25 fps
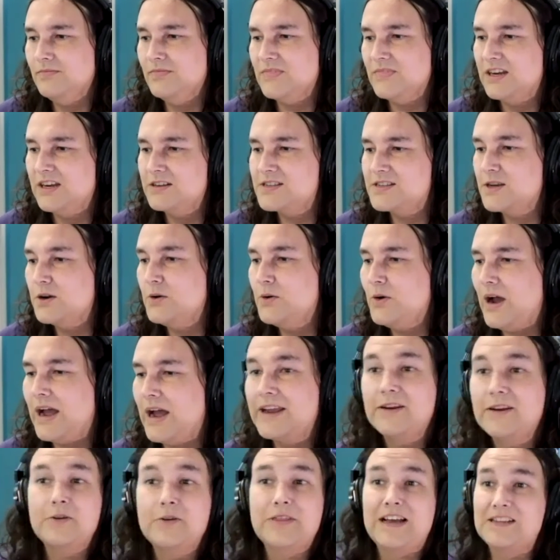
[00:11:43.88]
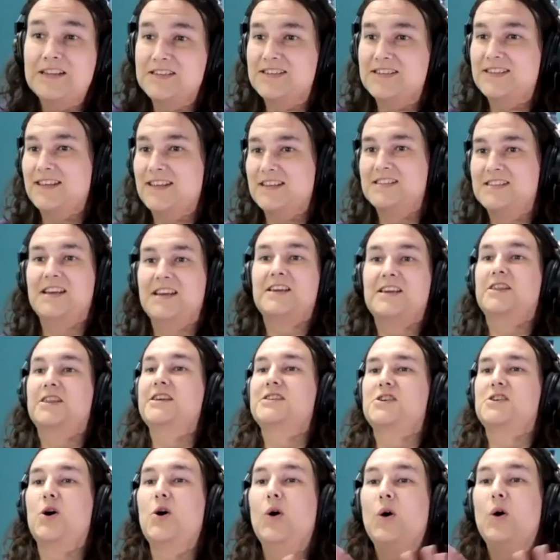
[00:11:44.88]
So I know that's like
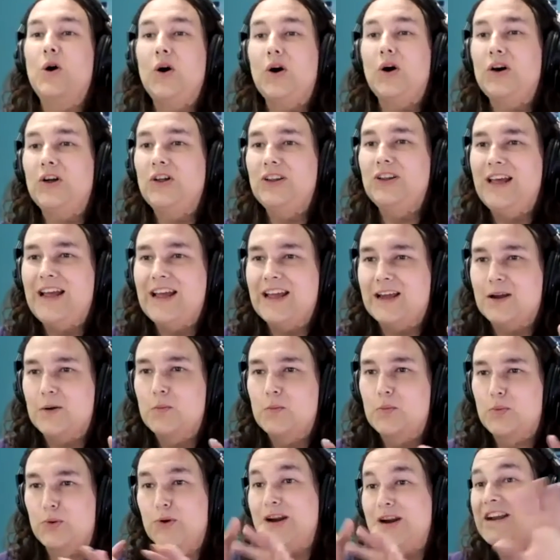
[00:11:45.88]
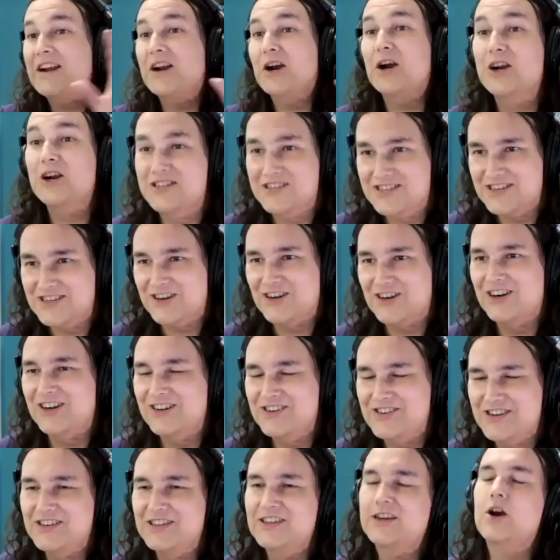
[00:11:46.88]
this whole like precursor
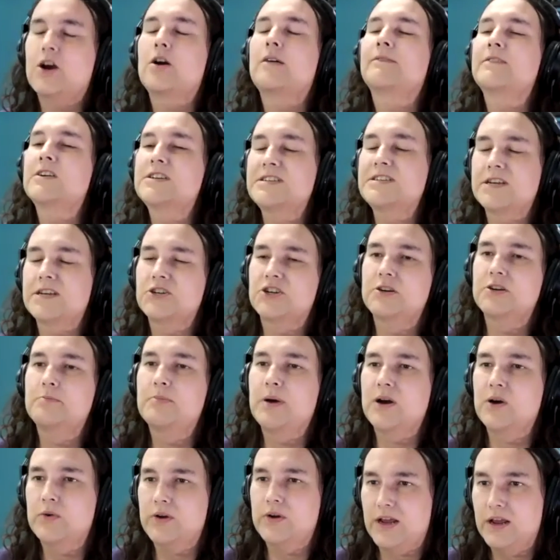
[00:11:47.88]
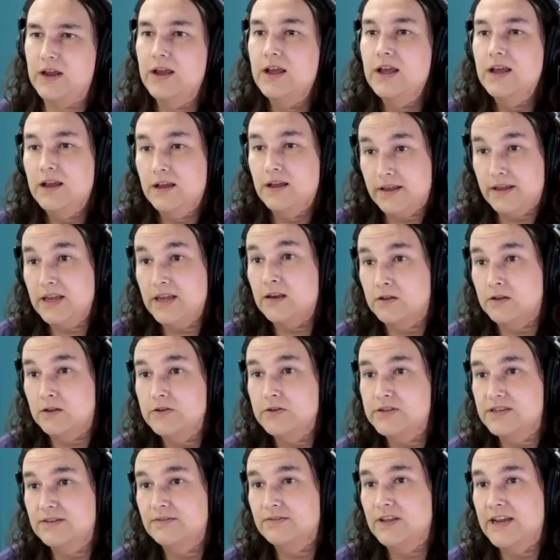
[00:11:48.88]
to the conversation about
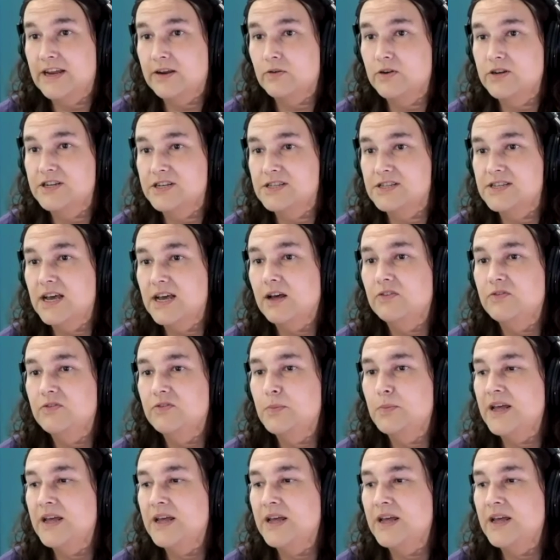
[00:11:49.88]
inclusive language itself.